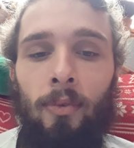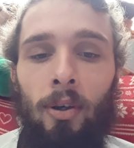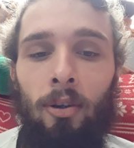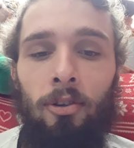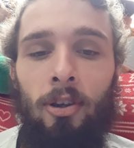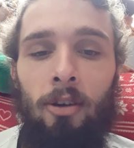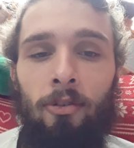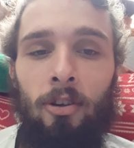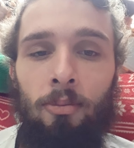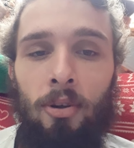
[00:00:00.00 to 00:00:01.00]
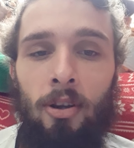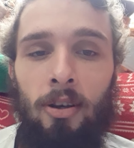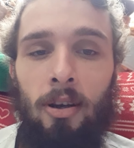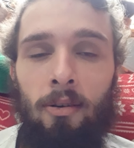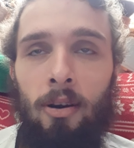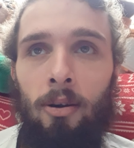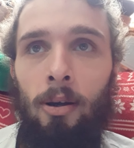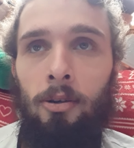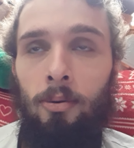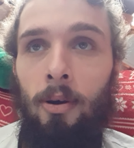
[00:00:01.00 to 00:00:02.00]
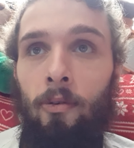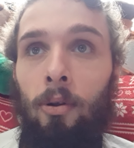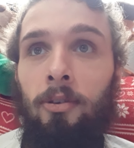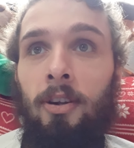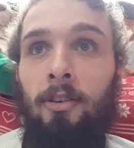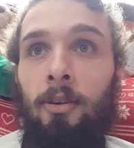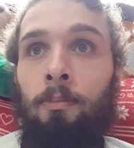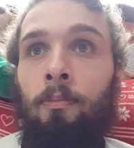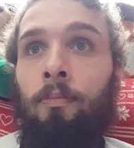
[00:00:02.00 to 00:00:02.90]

also, for some of you that don't know, I do have autism,